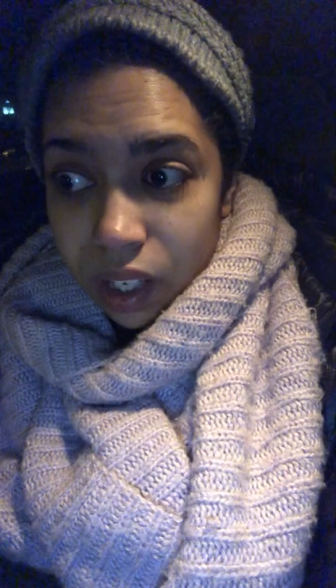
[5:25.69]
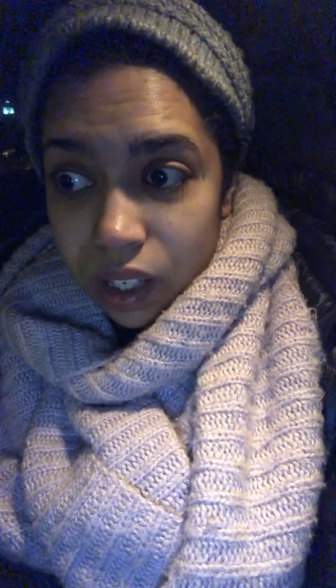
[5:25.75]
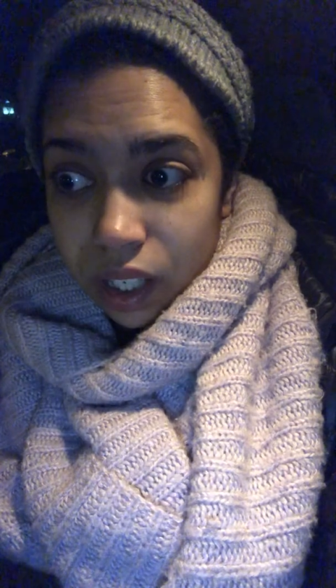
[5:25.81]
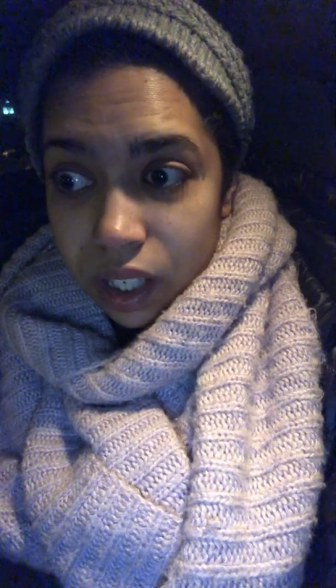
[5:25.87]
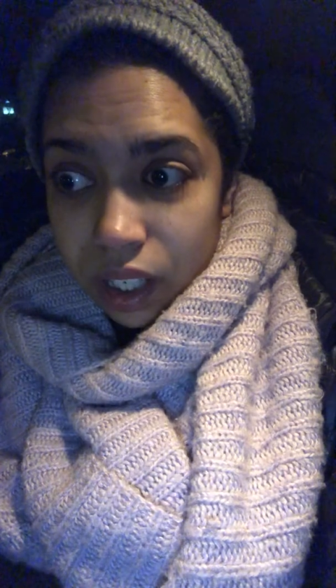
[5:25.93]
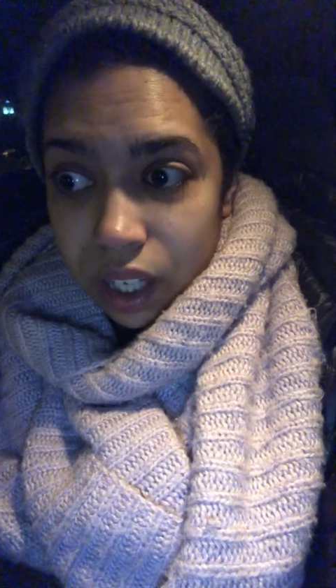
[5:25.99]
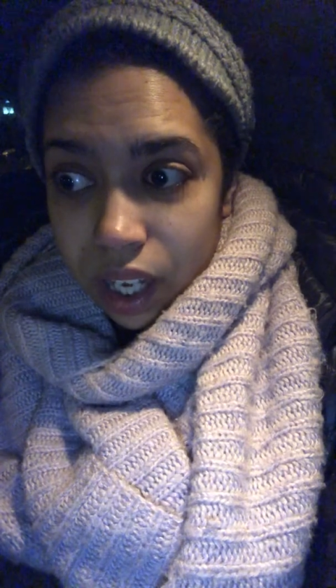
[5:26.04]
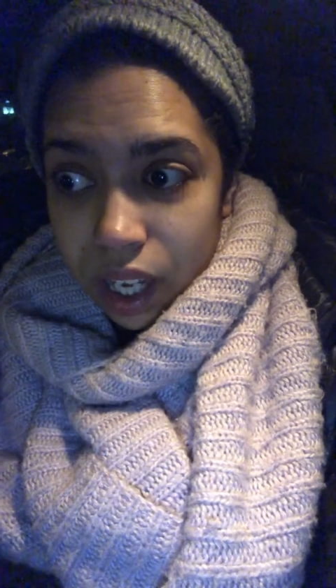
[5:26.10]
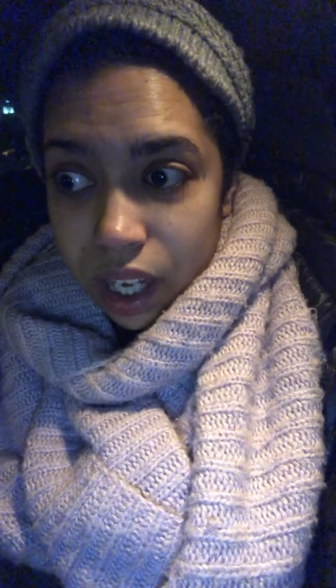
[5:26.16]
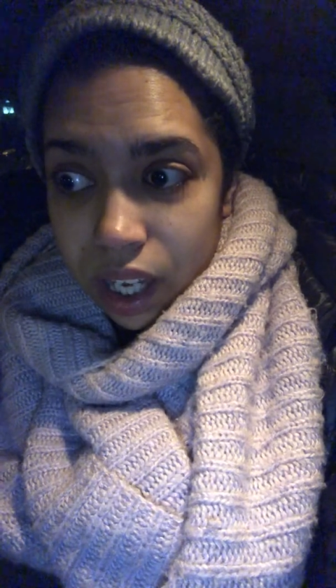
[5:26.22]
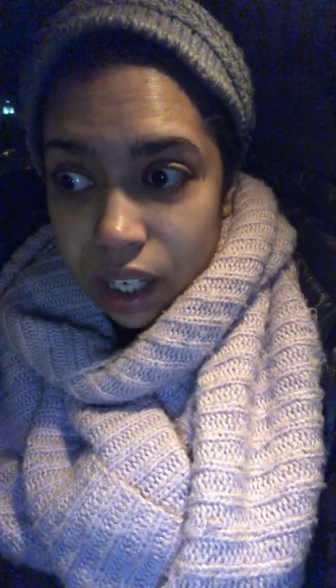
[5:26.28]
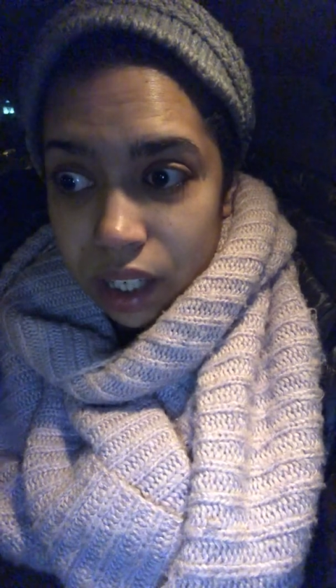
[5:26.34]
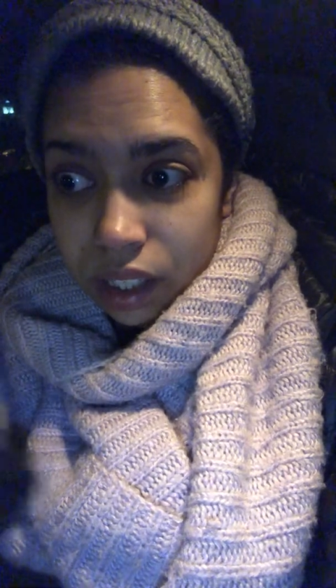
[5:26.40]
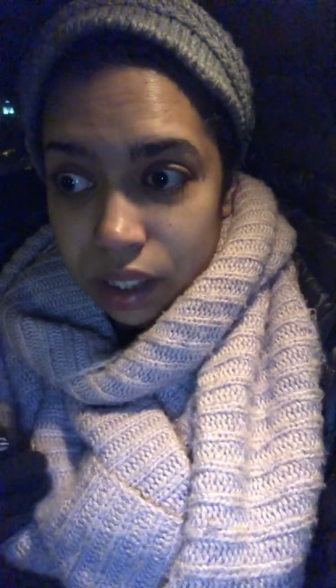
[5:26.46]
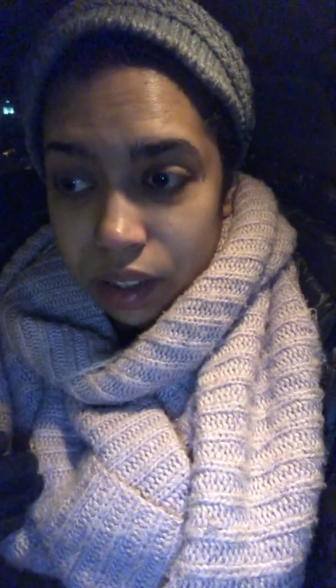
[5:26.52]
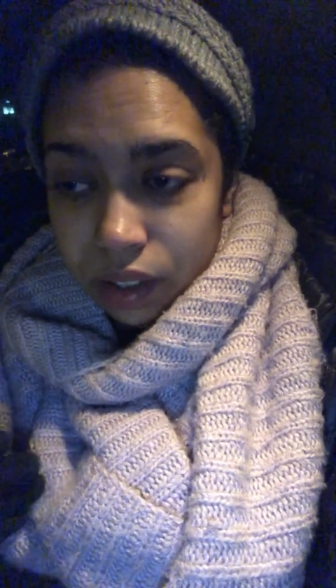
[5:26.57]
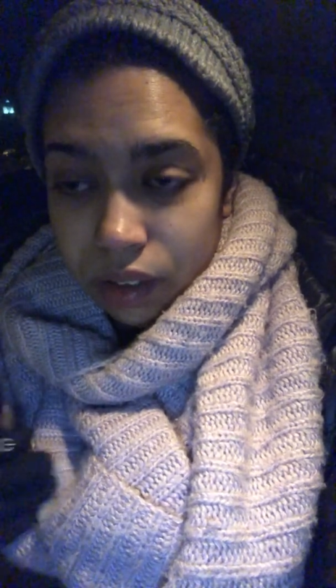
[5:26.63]
look at,
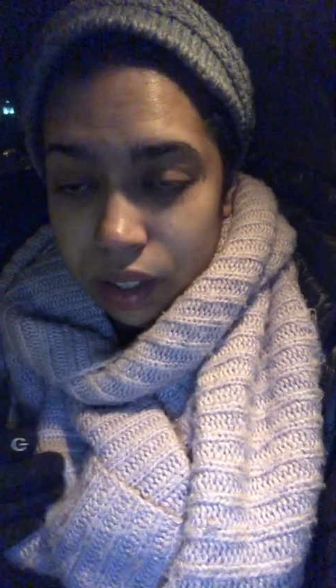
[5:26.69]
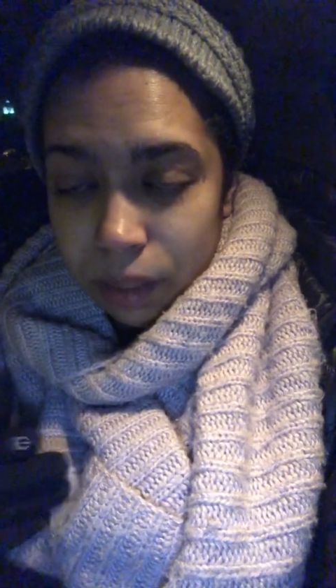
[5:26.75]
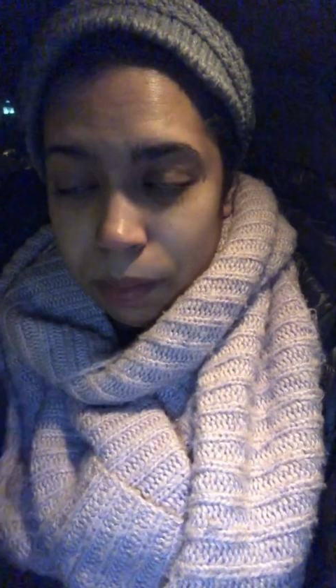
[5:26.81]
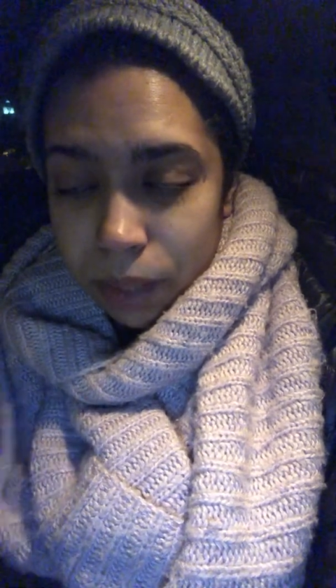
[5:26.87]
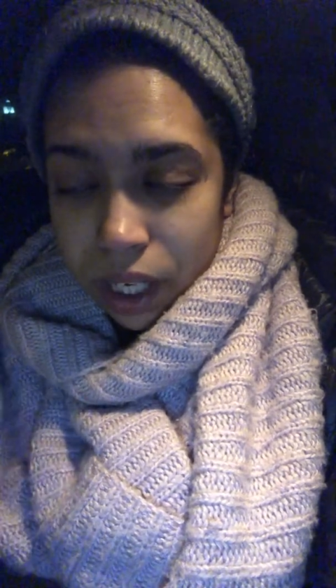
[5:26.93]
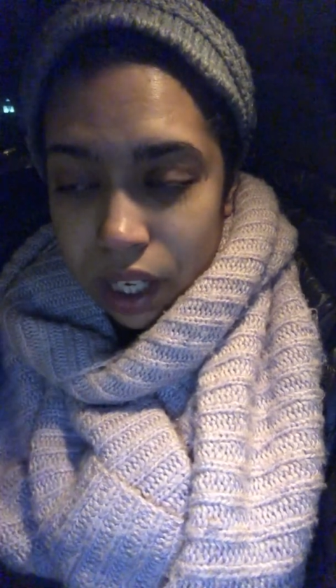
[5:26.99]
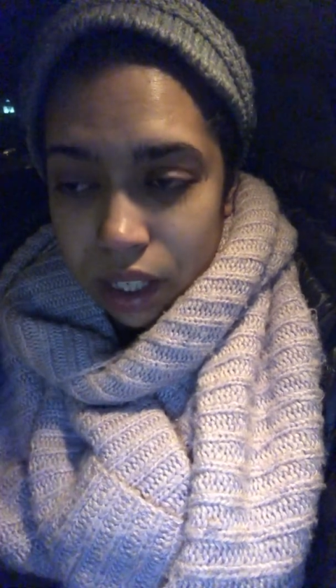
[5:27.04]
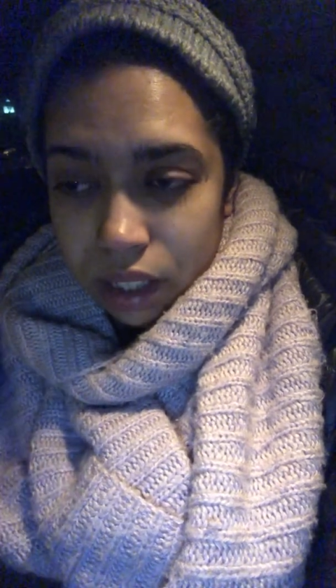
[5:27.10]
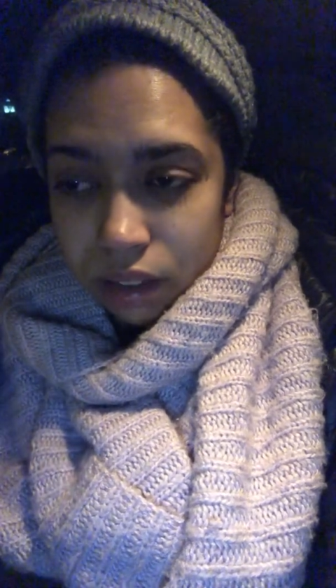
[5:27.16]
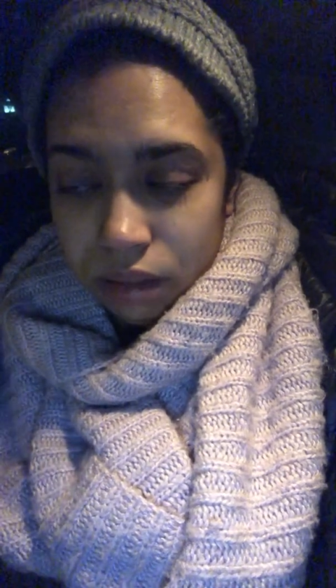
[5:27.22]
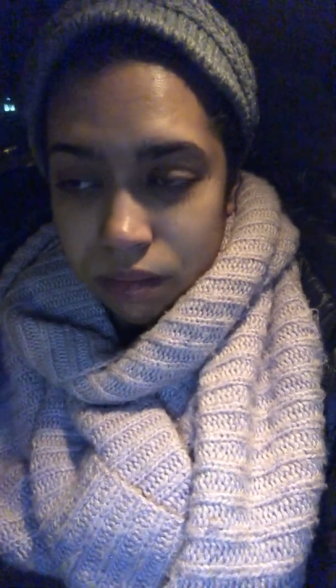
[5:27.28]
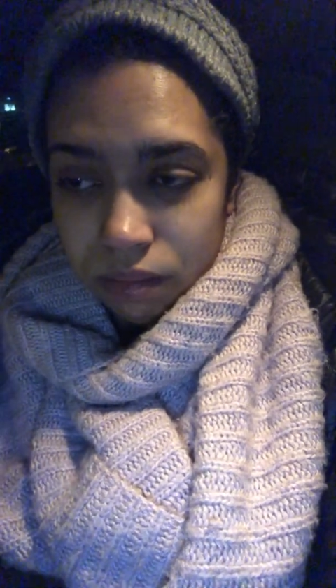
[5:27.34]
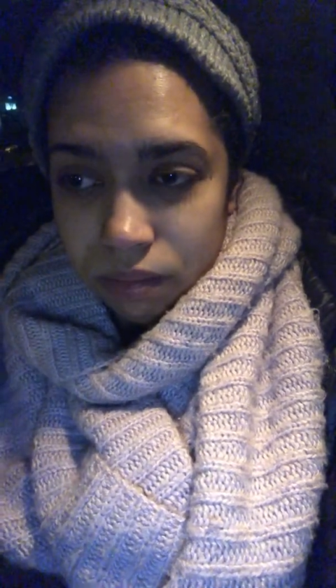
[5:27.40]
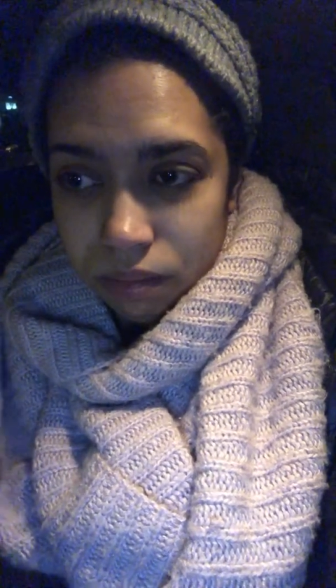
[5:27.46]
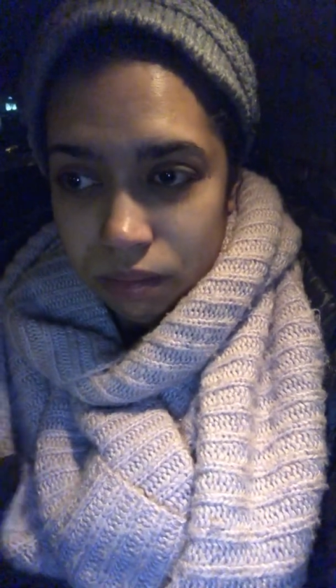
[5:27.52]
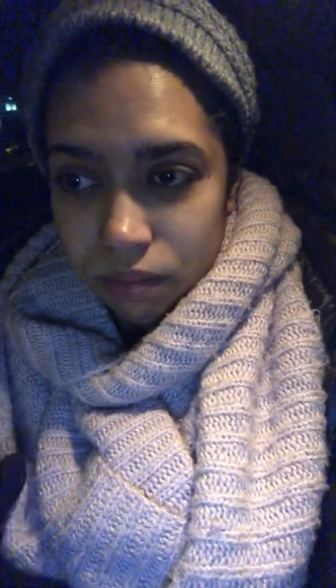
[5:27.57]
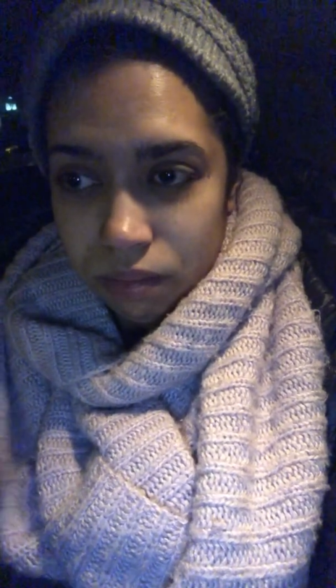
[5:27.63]
I plan
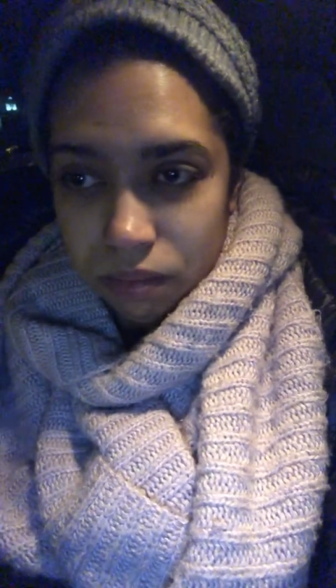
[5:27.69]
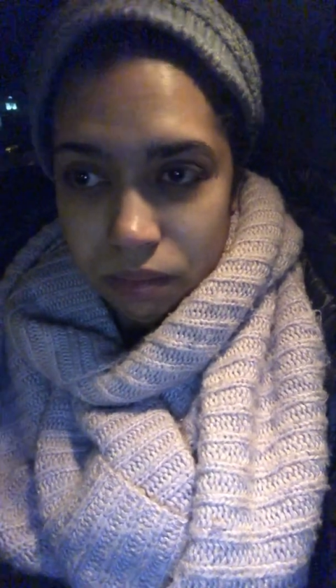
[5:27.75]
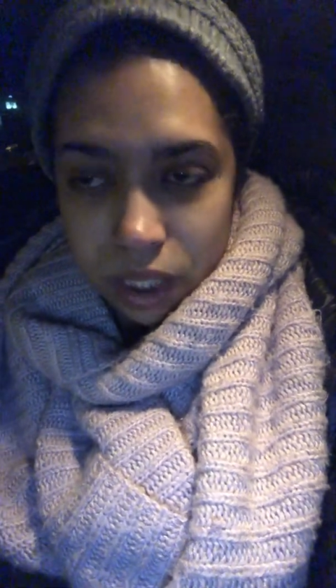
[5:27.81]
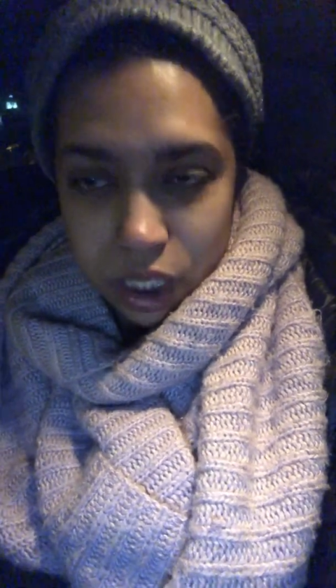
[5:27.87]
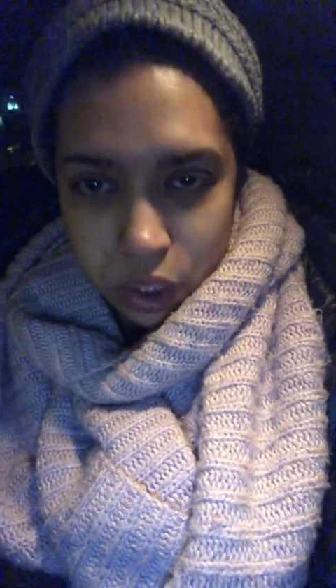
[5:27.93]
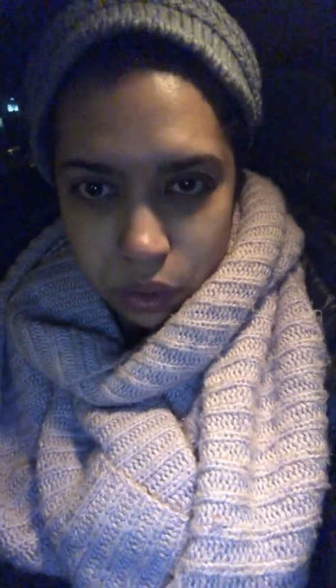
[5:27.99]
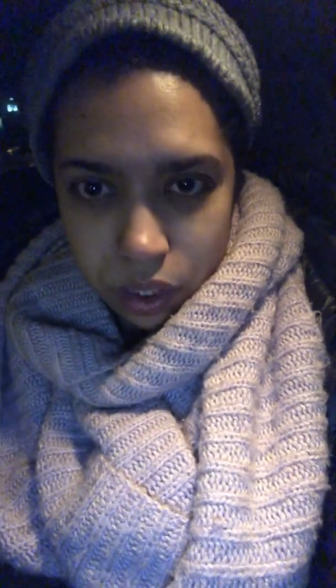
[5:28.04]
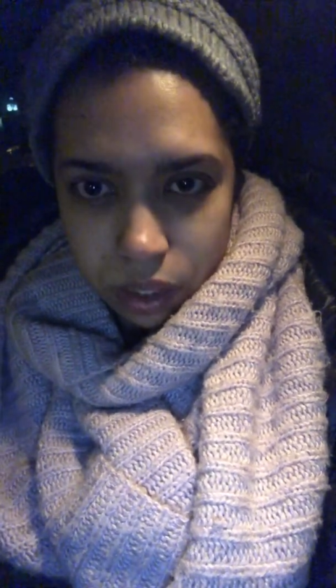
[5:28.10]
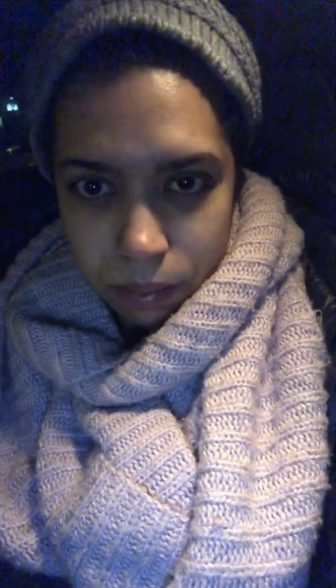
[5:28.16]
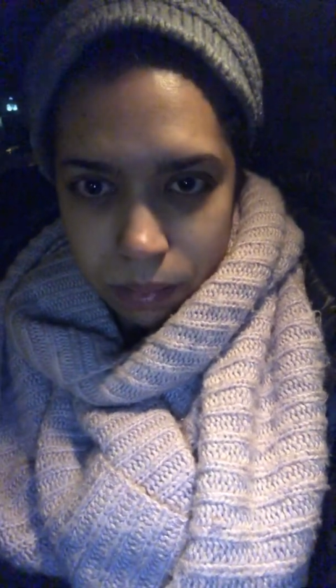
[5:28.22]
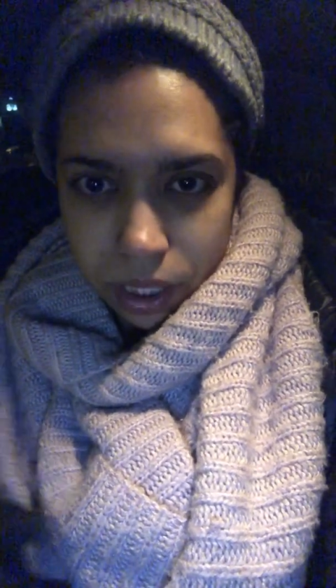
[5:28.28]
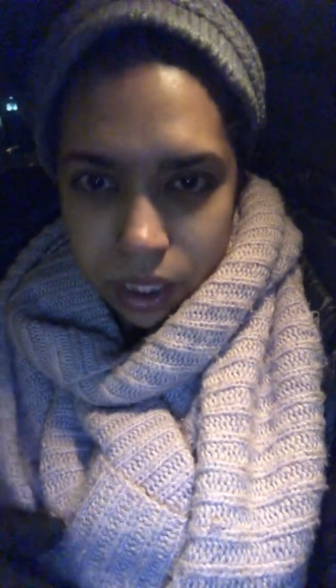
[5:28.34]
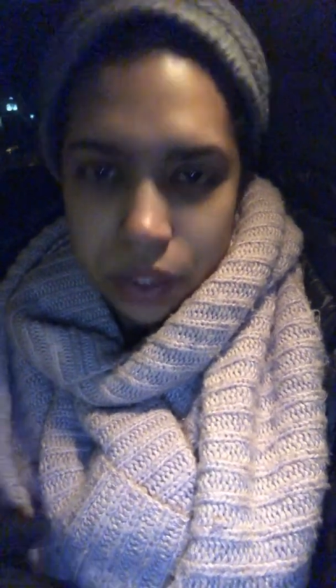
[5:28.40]
my trip.